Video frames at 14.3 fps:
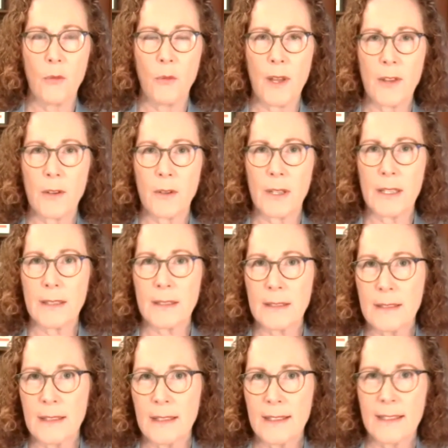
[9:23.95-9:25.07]
whether it's
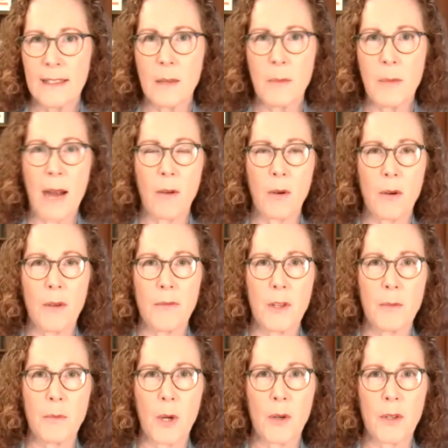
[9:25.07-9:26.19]
the power of the
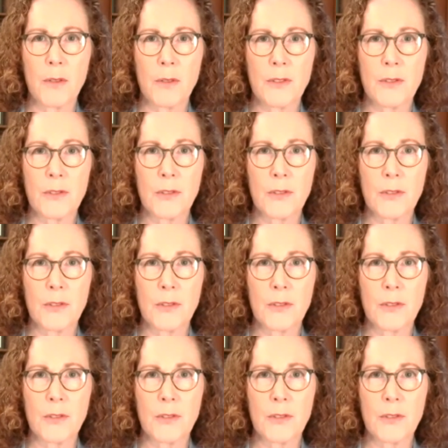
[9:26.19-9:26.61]
purse,